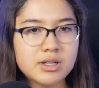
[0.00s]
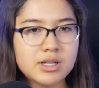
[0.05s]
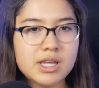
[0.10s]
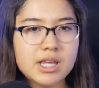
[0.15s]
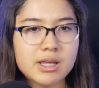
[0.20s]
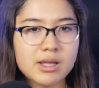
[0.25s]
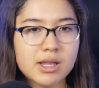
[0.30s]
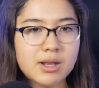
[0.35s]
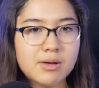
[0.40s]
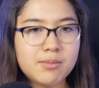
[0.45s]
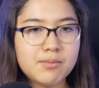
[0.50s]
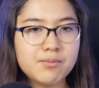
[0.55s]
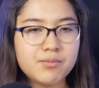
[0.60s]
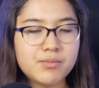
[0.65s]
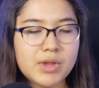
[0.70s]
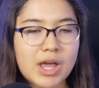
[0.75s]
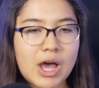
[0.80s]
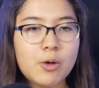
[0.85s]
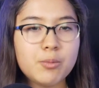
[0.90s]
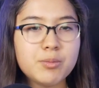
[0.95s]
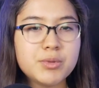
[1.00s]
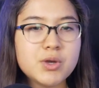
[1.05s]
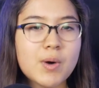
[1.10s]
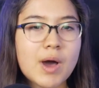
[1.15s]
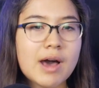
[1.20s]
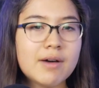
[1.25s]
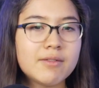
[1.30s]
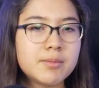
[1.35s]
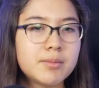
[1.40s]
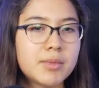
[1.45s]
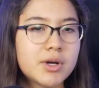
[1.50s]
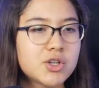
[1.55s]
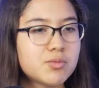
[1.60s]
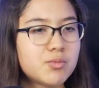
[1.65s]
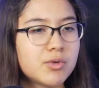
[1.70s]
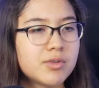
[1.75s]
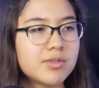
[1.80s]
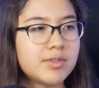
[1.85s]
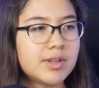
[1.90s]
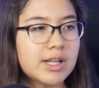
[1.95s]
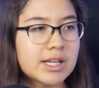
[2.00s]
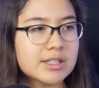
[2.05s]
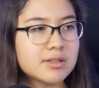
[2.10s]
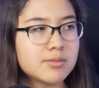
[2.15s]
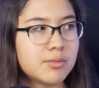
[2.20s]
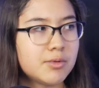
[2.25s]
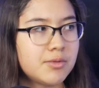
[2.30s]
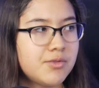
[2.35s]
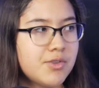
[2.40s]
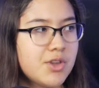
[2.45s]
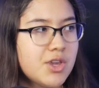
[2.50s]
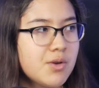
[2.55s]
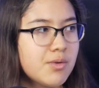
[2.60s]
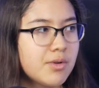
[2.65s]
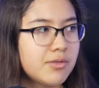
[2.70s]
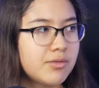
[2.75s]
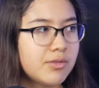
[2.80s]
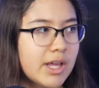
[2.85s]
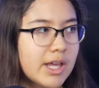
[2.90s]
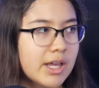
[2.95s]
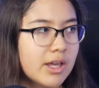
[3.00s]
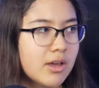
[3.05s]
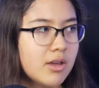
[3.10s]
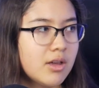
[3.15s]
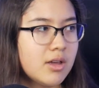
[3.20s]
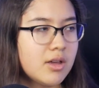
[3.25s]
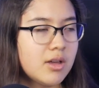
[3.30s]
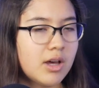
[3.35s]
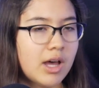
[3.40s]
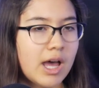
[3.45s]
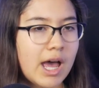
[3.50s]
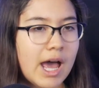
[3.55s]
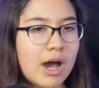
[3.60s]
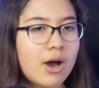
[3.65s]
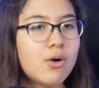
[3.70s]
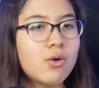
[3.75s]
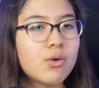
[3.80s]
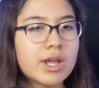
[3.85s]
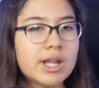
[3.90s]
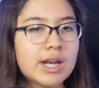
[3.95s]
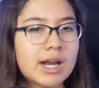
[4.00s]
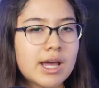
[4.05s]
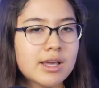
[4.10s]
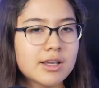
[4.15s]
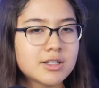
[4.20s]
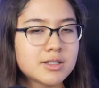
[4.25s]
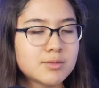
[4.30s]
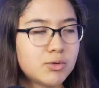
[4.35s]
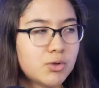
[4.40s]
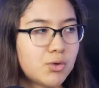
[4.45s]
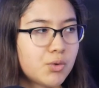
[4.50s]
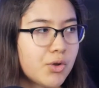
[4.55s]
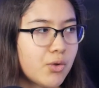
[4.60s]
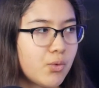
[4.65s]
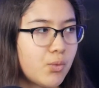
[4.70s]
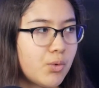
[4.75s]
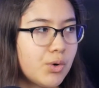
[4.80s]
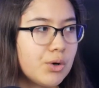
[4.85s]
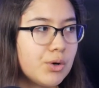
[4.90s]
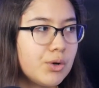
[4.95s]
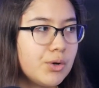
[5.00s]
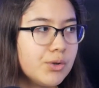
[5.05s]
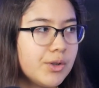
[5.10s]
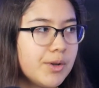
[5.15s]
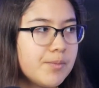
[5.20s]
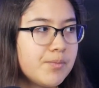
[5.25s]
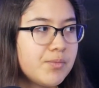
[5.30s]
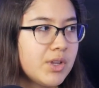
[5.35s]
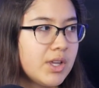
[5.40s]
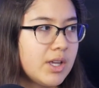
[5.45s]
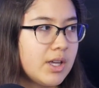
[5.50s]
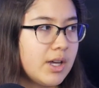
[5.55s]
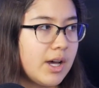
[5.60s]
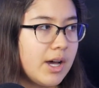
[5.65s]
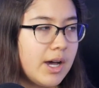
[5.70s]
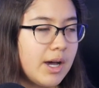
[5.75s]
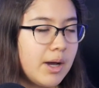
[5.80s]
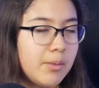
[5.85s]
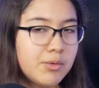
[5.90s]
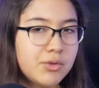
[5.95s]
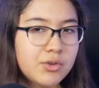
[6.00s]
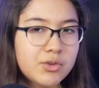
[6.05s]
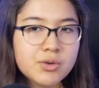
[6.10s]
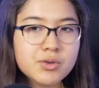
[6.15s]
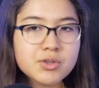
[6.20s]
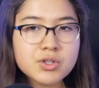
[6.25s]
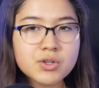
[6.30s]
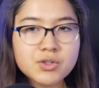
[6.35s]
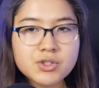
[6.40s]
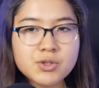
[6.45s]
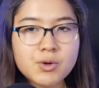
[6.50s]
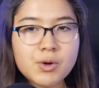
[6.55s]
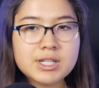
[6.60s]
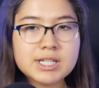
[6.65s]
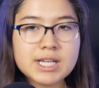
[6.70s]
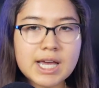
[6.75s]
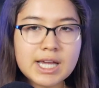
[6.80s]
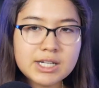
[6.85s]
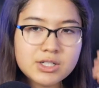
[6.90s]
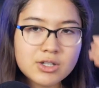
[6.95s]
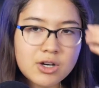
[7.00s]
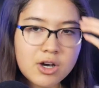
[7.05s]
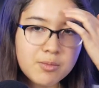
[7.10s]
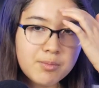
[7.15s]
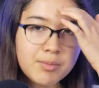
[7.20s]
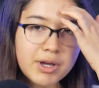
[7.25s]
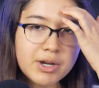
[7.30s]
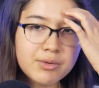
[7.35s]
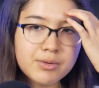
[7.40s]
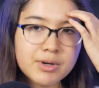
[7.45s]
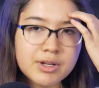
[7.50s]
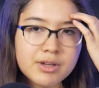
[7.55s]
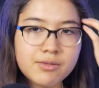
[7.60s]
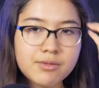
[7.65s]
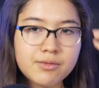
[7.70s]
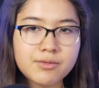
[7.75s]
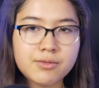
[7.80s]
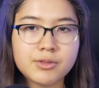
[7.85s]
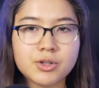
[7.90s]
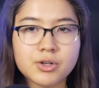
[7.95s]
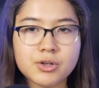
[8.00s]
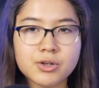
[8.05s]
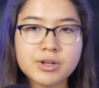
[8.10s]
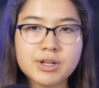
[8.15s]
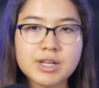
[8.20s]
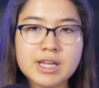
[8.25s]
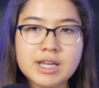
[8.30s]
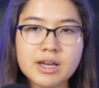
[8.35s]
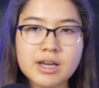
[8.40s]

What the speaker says: it can help you have a much more flexible view of like, how can I explore the world? So there was also a TED Talk by Flurie